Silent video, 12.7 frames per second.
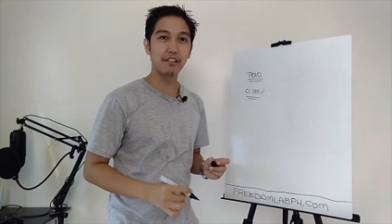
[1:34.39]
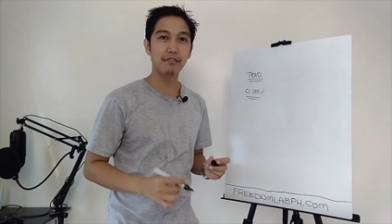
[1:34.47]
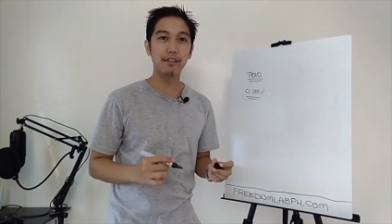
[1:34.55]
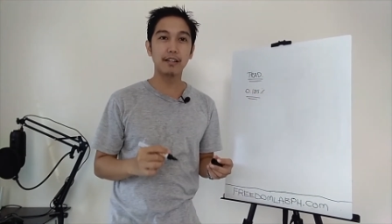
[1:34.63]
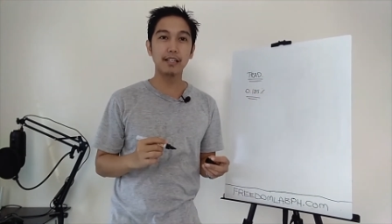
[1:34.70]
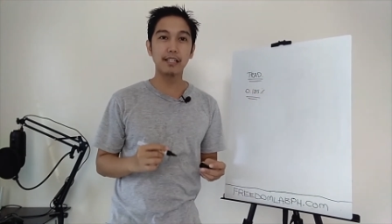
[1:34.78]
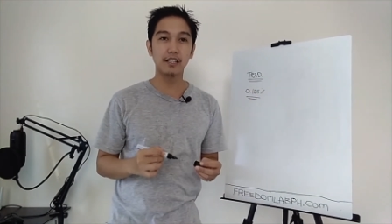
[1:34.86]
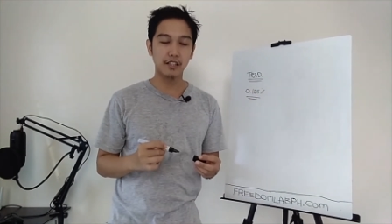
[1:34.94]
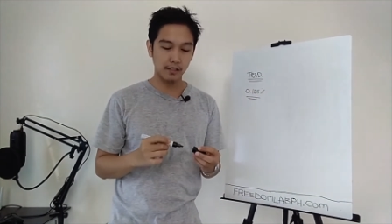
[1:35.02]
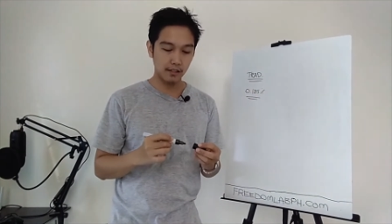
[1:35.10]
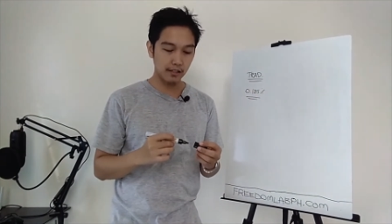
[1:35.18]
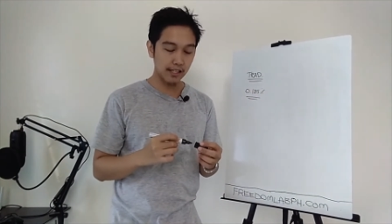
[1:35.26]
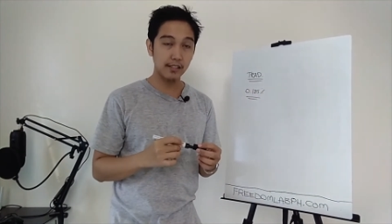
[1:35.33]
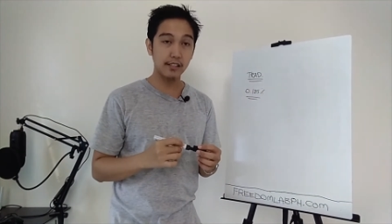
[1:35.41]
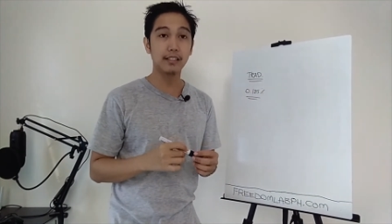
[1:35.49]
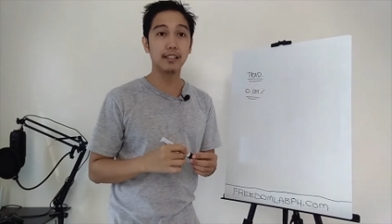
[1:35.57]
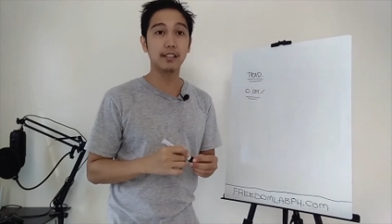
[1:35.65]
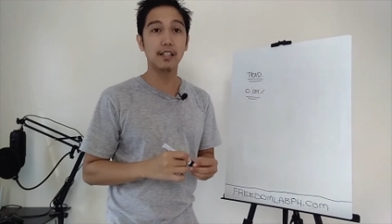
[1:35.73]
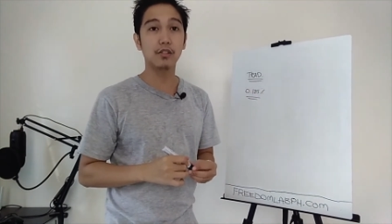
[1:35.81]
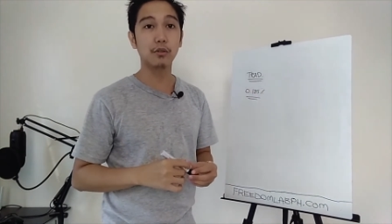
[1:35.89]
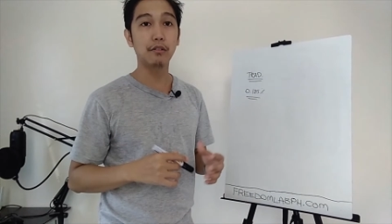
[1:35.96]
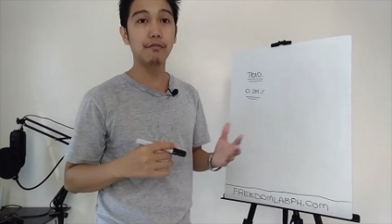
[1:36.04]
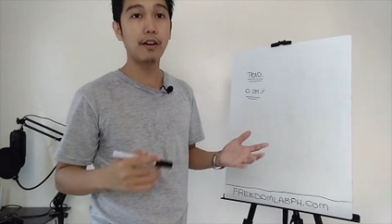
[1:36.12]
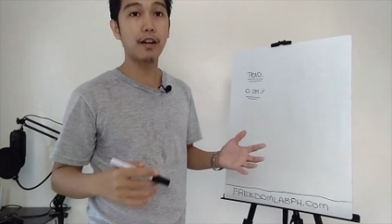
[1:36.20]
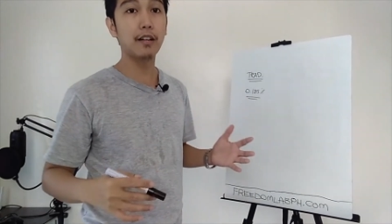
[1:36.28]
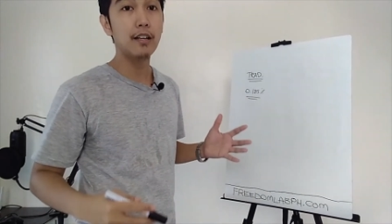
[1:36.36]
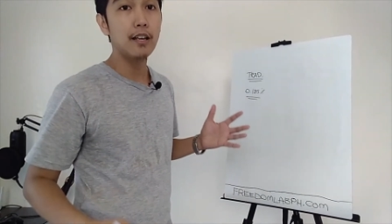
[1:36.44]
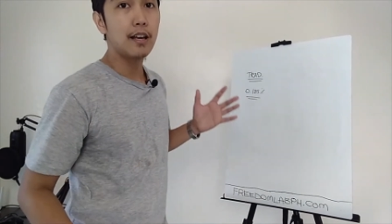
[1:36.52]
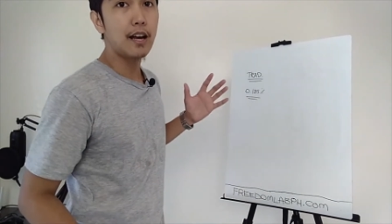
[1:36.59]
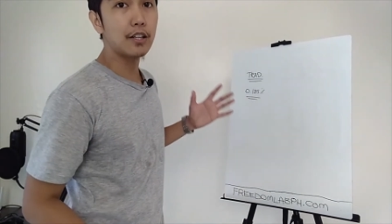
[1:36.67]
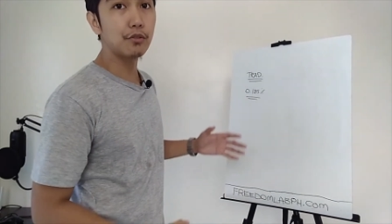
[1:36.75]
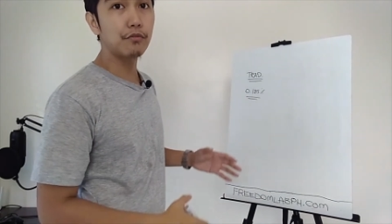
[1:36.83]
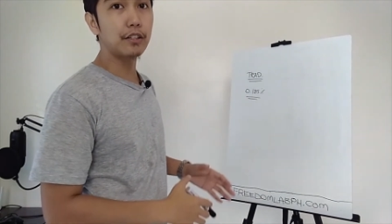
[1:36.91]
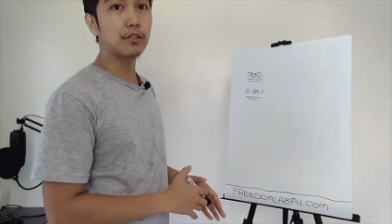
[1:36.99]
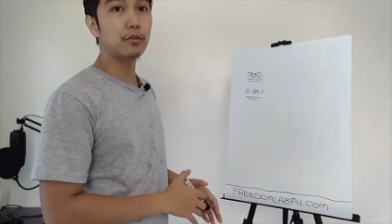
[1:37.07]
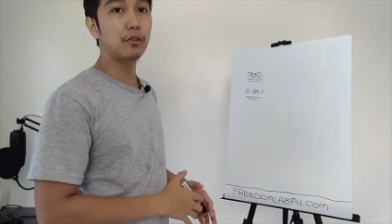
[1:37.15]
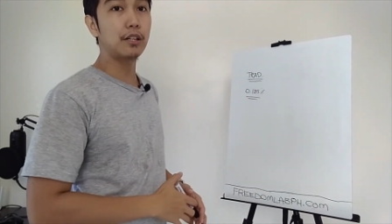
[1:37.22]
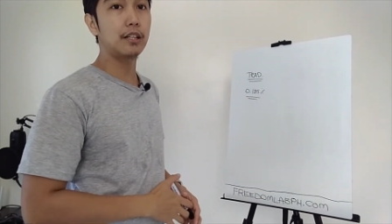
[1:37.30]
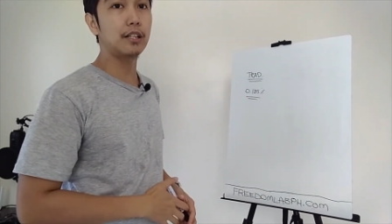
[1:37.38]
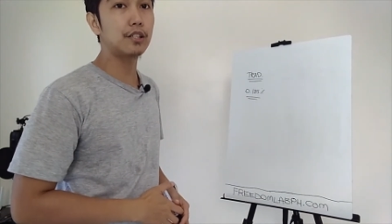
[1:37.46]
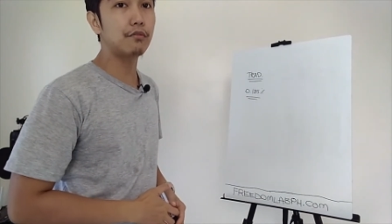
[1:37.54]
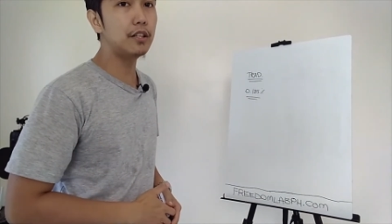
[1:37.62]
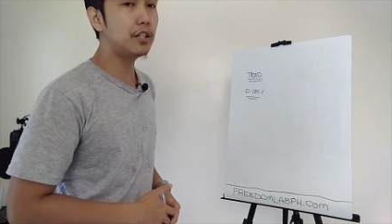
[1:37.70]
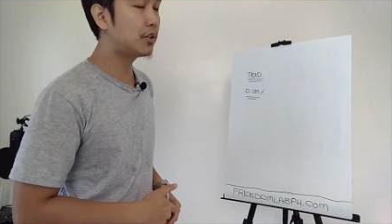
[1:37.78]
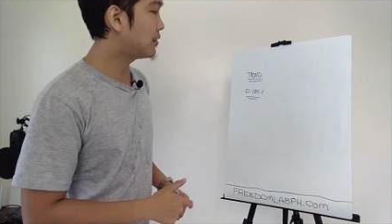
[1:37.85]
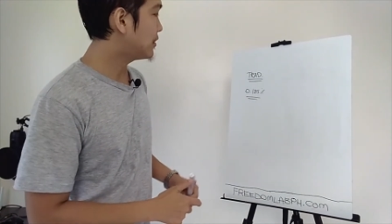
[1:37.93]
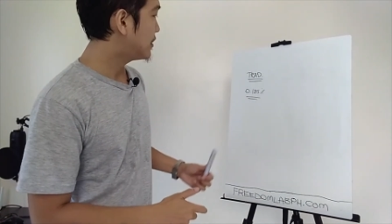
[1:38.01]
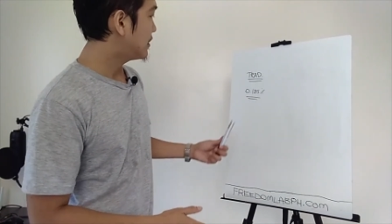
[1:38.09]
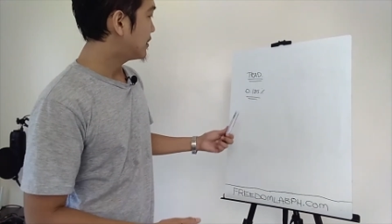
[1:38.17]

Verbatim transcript: Okay, very less, less interest. So, in fact, as of recording this video,